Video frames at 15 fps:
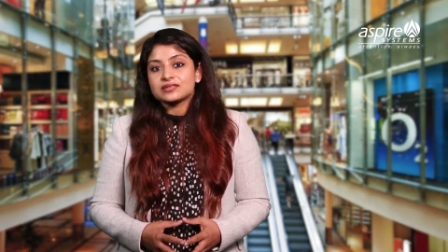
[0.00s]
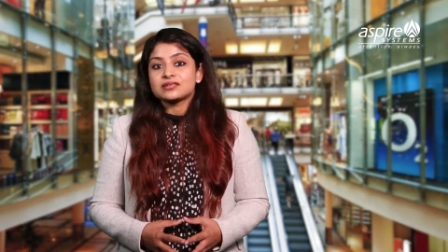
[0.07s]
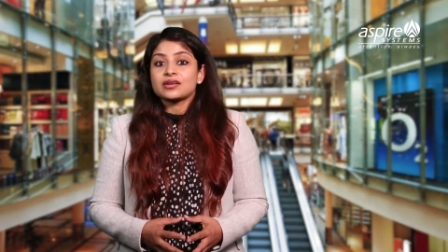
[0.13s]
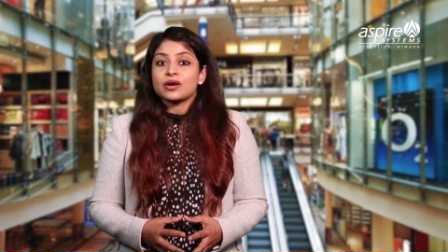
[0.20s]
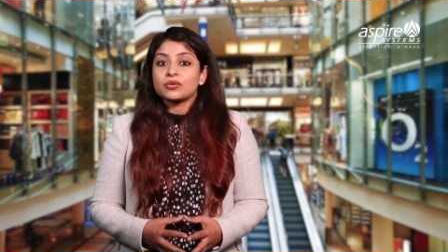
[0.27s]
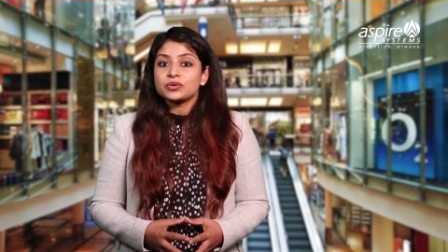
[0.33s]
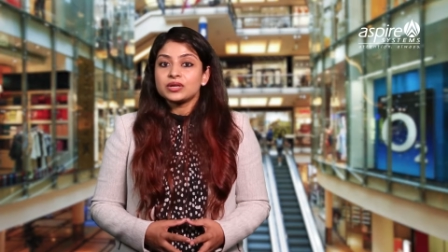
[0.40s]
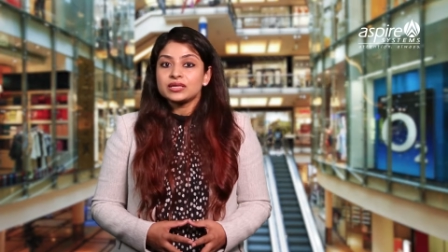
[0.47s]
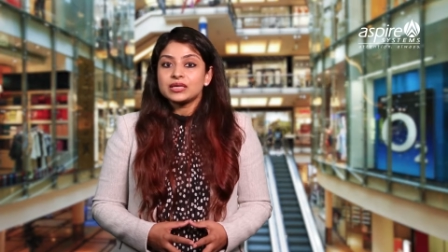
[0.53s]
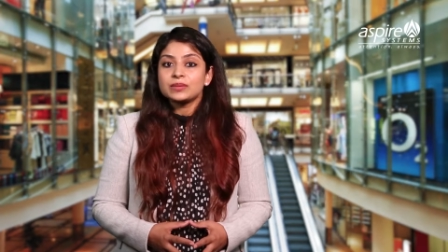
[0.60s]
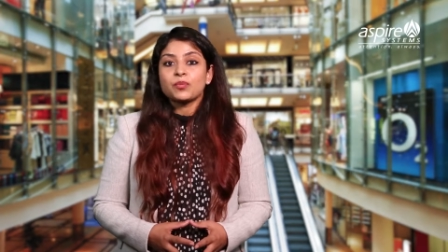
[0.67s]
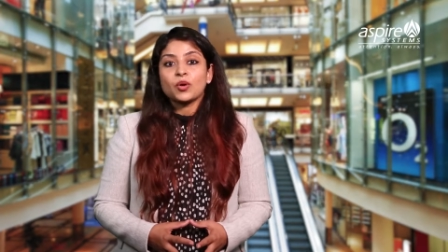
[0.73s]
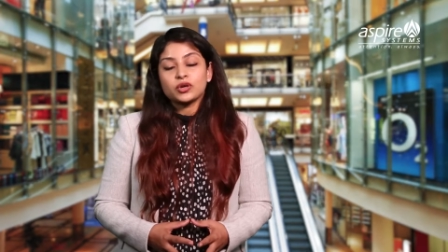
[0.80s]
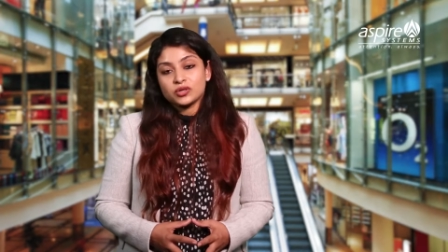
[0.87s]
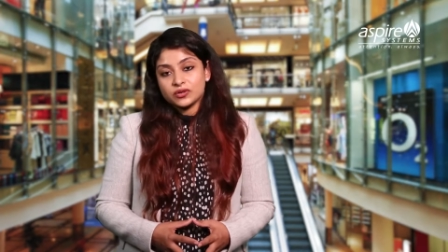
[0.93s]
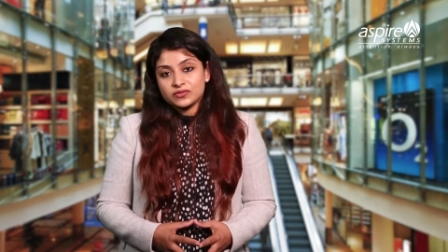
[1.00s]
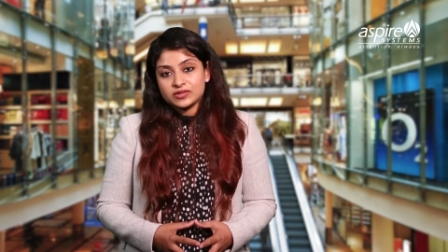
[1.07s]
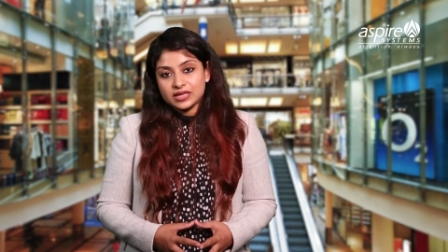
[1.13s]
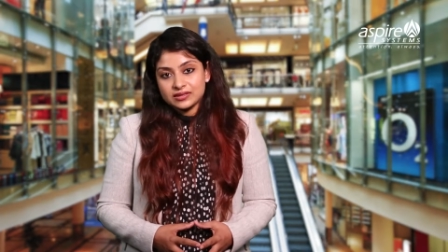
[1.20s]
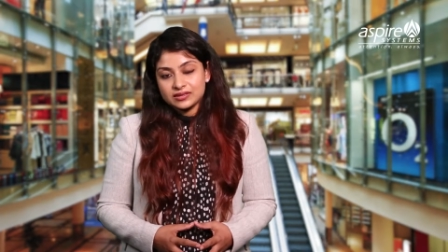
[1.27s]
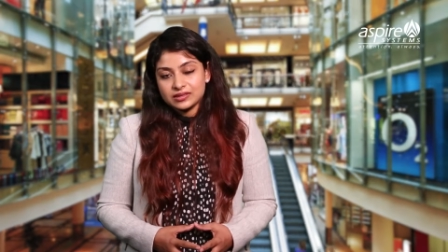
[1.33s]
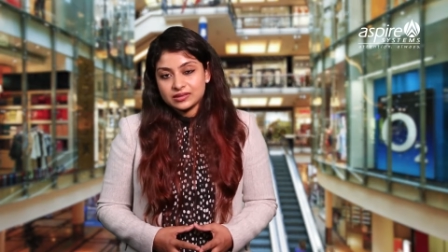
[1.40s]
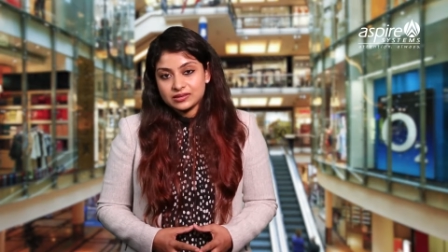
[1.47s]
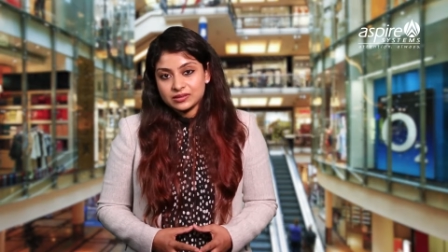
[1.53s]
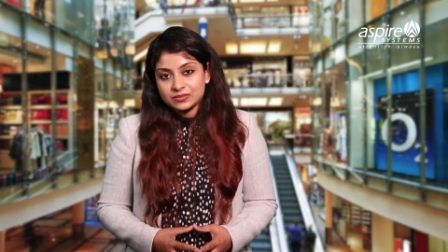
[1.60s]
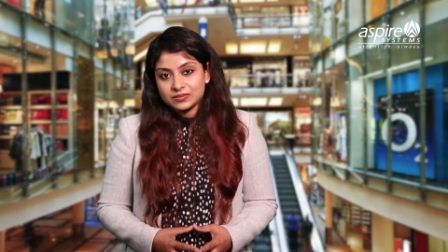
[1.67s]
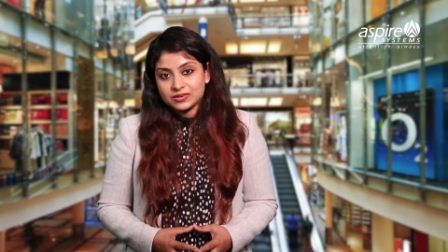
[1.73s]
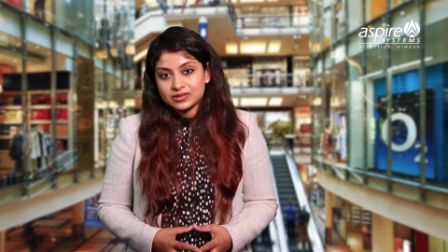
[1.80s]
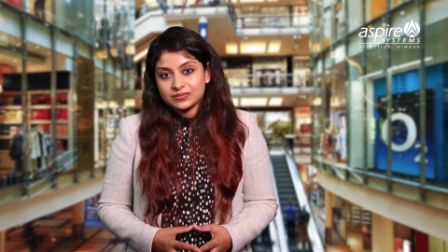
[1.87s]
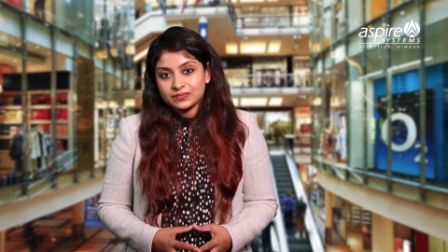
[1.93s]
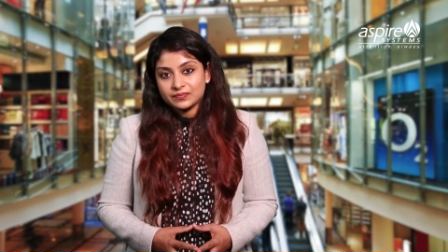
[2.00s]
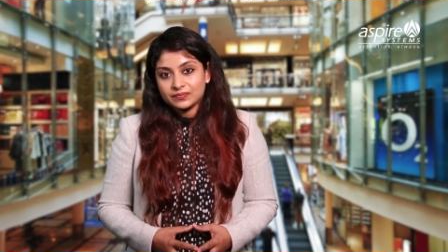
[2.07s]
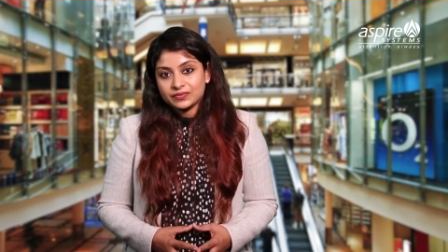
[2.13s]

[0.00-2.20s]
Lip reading: surrounding the point of sale systems.